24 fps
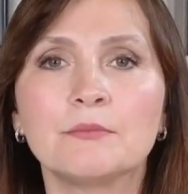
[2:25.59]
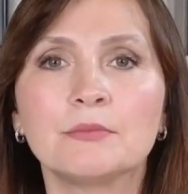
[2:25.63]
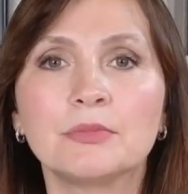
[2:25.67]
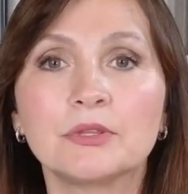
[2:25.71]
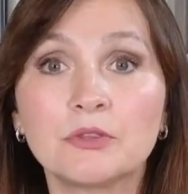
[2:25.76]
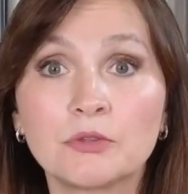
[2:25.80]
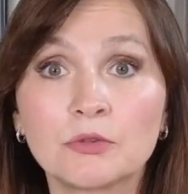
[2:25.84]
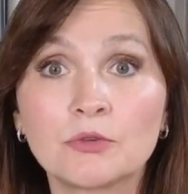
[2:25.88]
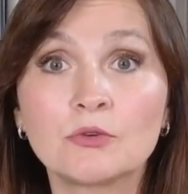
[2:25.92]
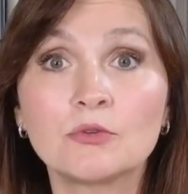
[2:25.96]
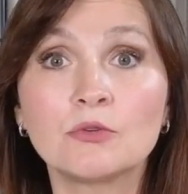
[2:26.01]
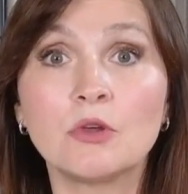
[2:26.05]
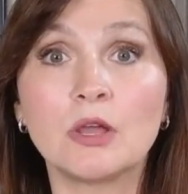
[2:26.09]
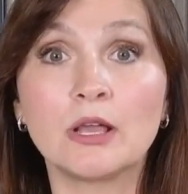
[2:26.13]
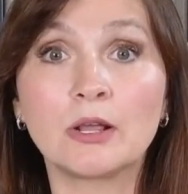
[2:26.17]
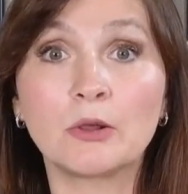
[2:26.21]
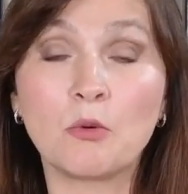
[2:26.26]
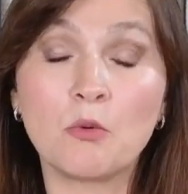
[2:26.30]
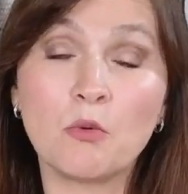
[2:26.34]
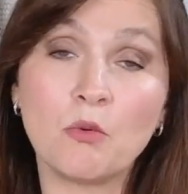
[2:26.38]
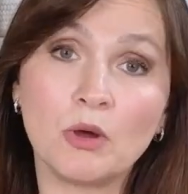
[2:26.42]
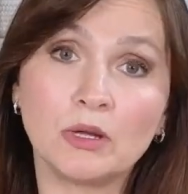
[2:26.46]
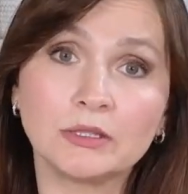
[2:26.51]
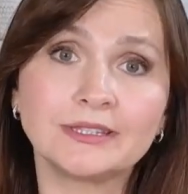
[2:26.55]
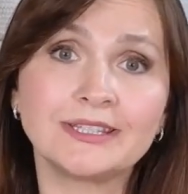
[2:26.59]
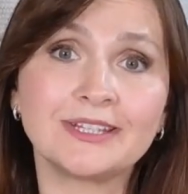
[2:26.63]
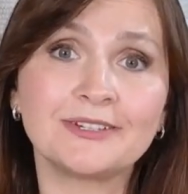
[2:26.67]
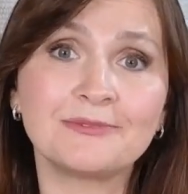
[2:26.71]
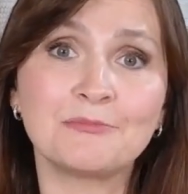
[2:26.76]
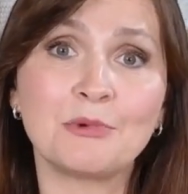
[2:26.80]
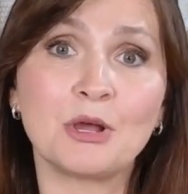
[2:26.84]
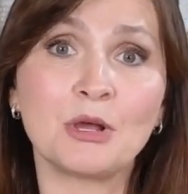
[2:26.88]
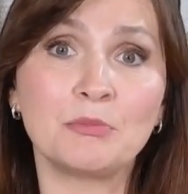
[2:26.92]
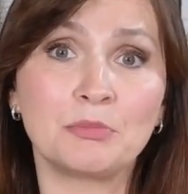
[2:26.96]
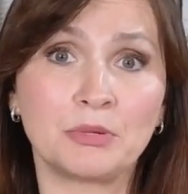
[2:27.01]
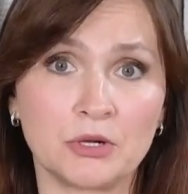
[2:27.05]
but through a
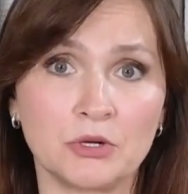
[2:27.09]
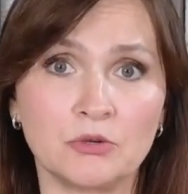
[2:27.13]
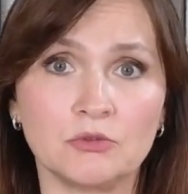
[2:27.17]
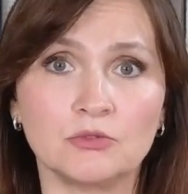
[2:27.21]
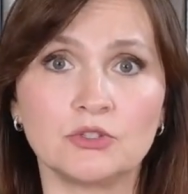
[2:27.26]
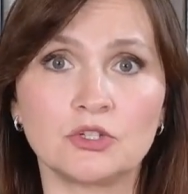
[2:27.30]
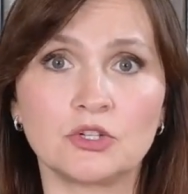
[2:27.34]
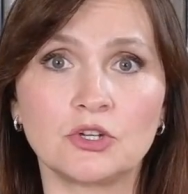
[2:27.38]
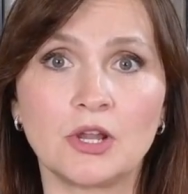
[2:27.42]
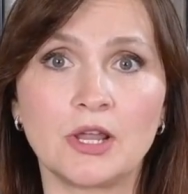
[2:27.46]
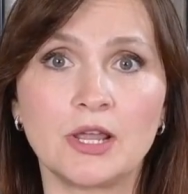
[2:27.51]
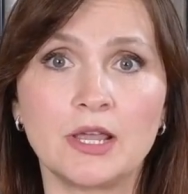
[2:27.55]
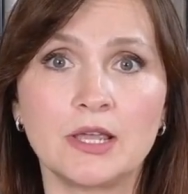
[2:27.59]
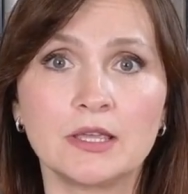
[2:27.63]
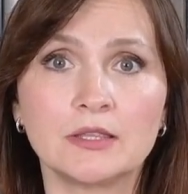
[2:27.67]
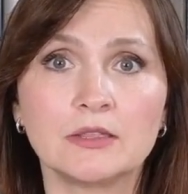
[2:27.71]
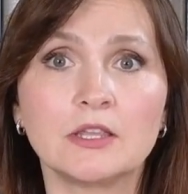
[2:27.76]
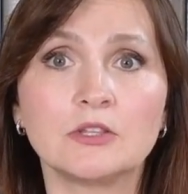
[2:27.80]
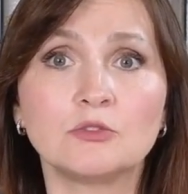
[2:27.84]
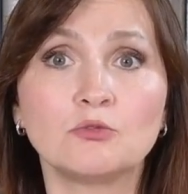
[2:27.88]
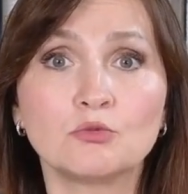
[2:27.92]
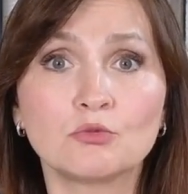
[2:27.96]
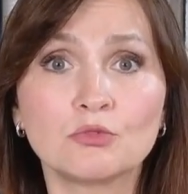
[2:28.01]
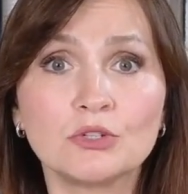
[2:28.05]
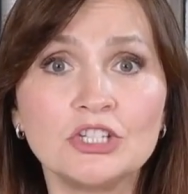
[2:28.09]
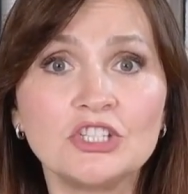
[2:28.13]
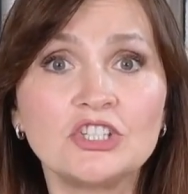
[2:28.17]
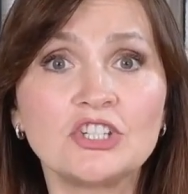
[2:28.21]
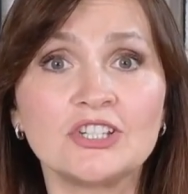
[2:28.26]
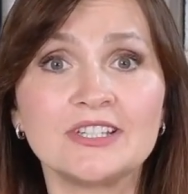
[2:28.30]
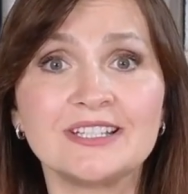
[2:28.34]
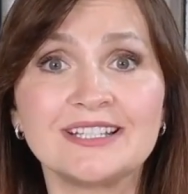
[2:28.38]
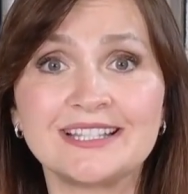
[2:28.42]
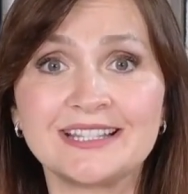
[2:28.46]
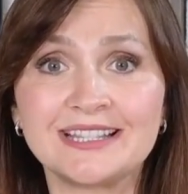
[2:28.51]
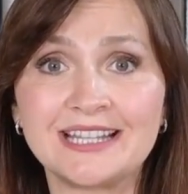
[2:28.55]
quantum approach that
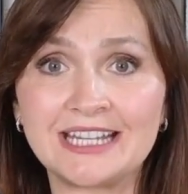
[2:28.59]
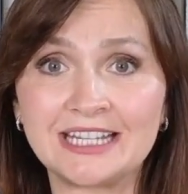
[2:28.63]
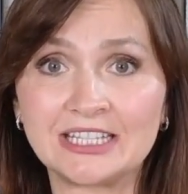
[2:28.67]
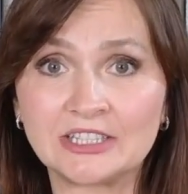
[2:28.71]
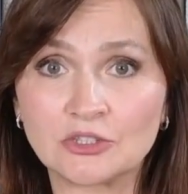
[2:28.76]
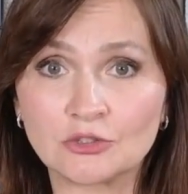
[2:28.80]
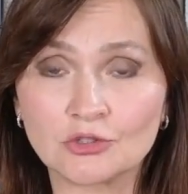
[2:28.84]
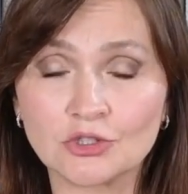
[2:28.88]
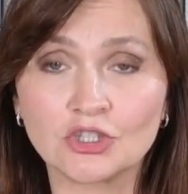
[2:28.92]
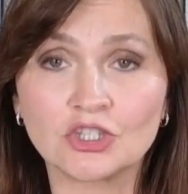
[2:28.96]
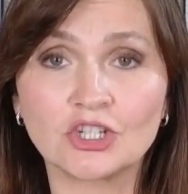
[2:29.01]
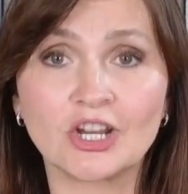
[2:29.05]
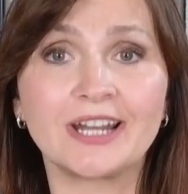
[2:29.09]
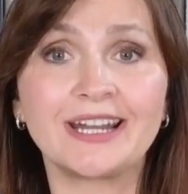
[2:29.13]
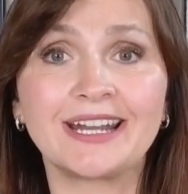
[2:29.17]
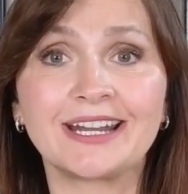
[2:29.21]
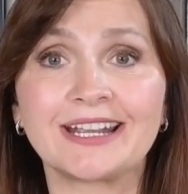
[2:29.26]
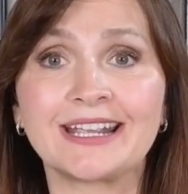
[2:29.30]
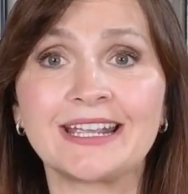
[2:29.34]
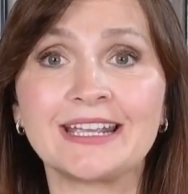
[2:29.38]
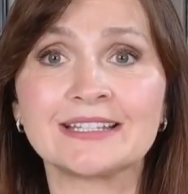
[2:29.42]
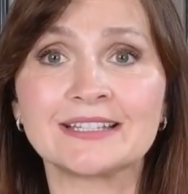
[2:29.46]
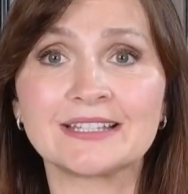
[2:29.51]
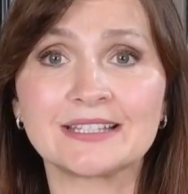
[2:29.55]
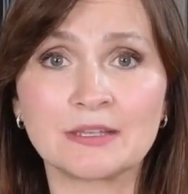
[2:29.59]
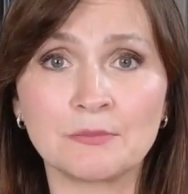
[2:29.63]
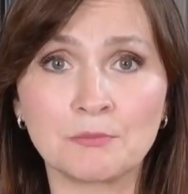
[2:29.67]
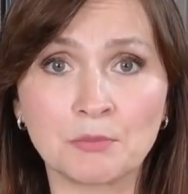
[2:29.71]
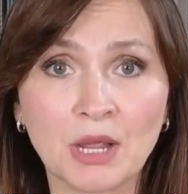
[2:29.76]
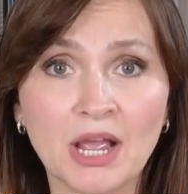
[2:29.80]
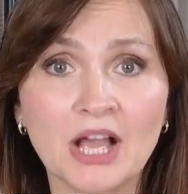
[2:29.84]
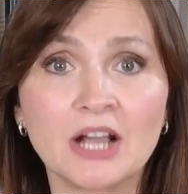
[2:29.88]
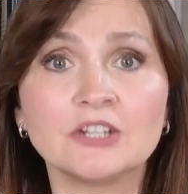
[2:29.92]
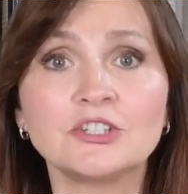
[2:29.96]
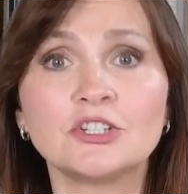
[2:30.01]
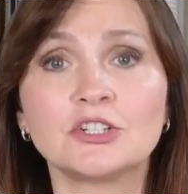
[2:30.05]
reaches the energetic and
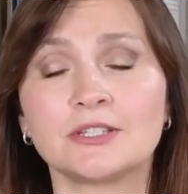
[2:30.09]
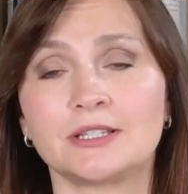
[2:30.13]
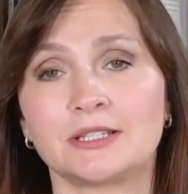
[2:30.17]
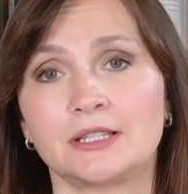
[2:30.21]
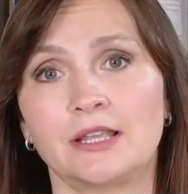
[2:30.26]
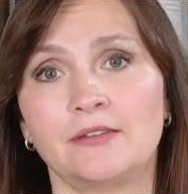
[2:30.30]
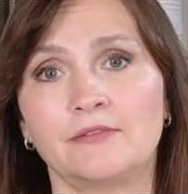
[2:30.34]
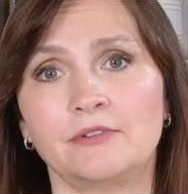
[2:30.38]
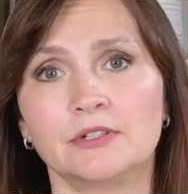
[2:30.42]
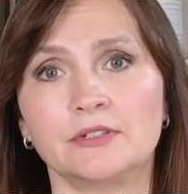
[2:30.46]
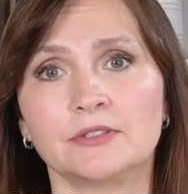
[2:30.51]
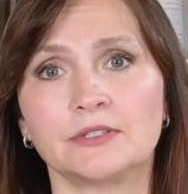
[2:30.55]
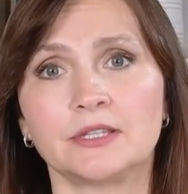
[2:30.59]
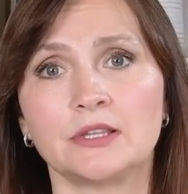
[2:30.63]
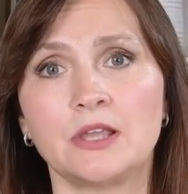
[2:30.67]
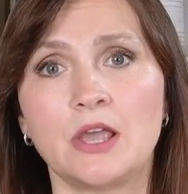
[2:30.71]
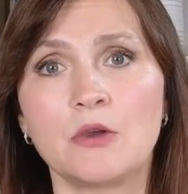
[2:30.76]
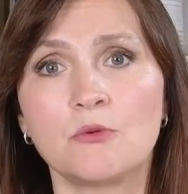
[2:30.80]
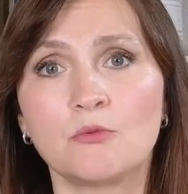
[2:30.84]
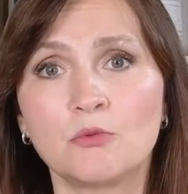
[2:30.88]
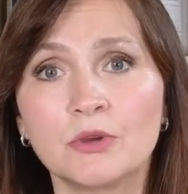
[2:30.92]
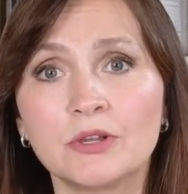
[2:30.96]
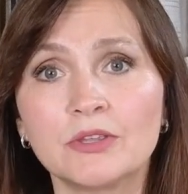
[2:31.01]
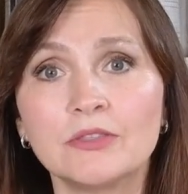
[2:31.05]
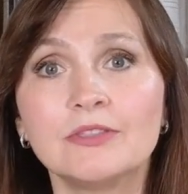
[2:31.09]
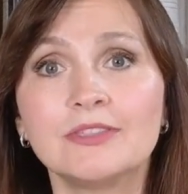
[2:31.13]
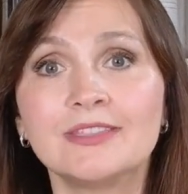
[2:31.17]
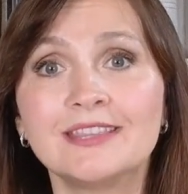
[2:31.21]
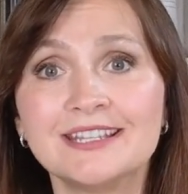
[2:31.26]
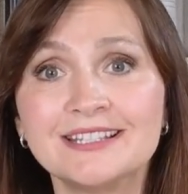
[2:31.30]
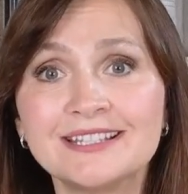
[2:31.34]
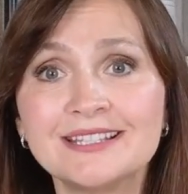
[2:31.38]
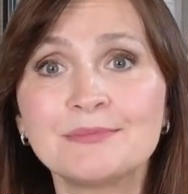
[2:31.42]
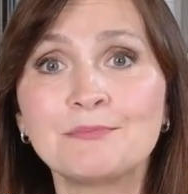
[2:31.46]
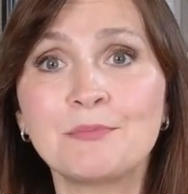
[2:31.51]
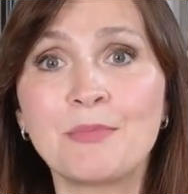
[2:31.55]
subconscious levels where
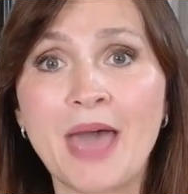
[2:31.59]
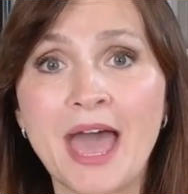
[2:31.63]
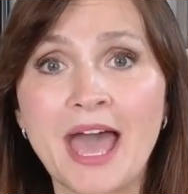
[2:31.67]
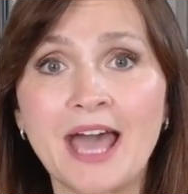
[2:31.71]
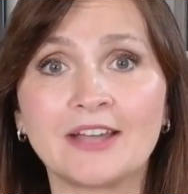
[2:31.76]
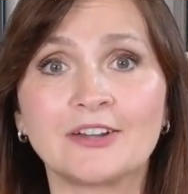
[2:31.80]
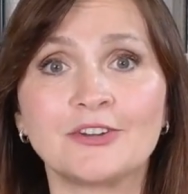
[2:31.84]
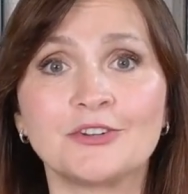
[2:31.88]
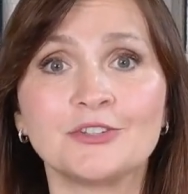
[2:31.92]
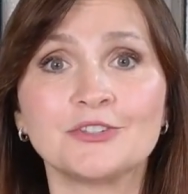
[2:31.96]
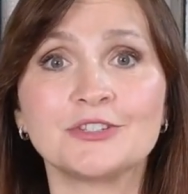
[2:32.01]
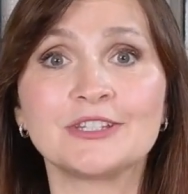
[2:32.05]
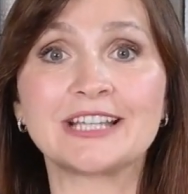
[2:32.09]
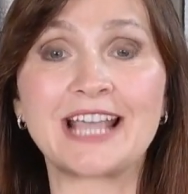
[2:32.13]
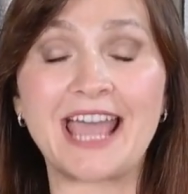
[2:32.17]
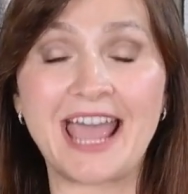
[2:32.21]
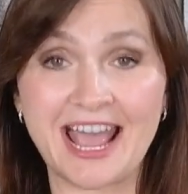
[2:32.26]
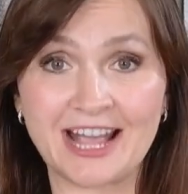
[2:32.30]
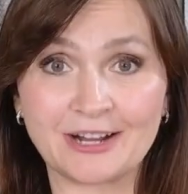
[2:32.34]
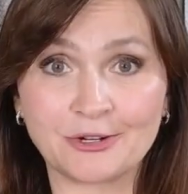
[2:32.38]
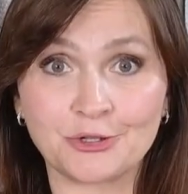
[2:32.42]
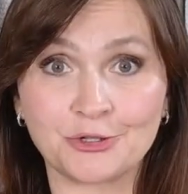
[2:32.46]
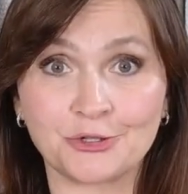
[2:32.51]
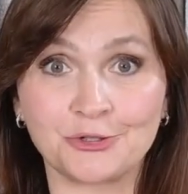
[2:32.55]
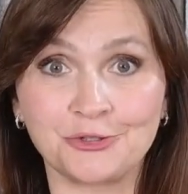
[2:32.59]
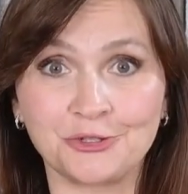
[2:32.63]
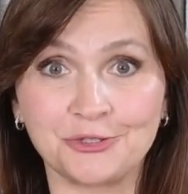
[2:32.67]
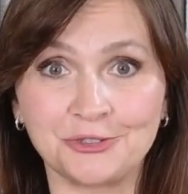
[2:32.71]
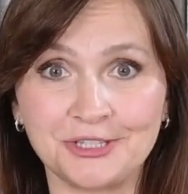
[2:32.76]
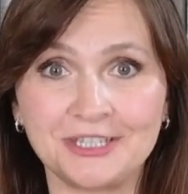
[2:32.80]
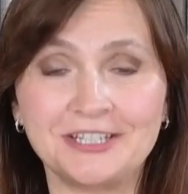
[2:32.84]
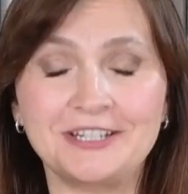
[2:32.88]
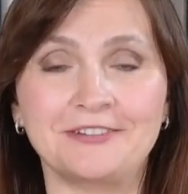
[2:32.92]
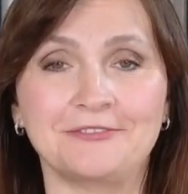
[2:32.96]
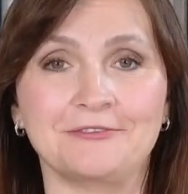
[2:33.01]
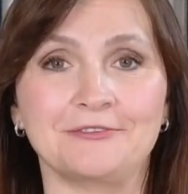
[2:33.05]
these patterns actually
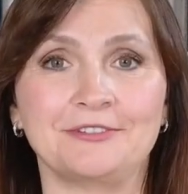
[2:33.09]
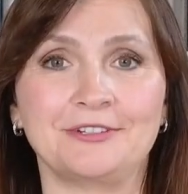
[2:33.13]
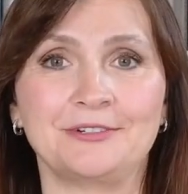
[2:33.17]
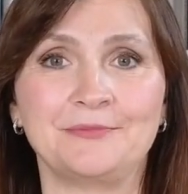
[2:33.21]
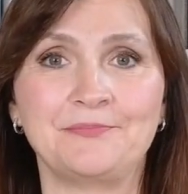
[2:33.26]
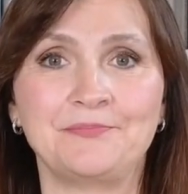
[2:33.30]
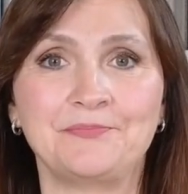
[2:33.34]
live.